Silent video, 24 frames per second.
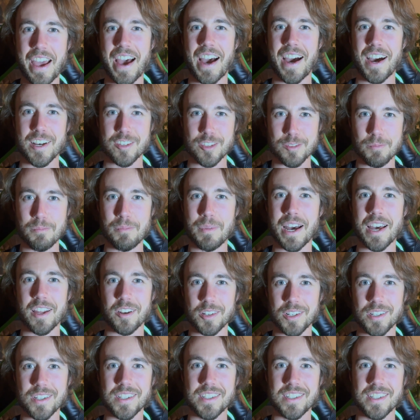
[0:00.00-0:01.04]
ass
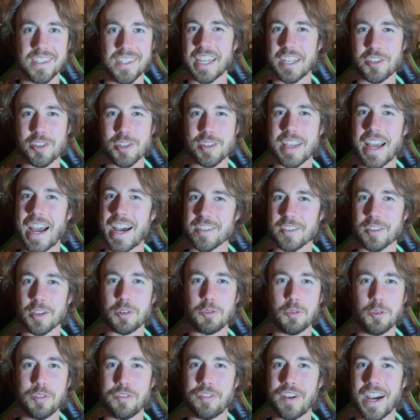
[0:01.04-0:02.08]
metal. It just has a
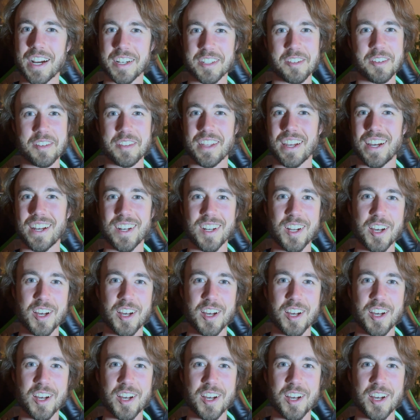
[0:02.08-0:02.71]
cool factor that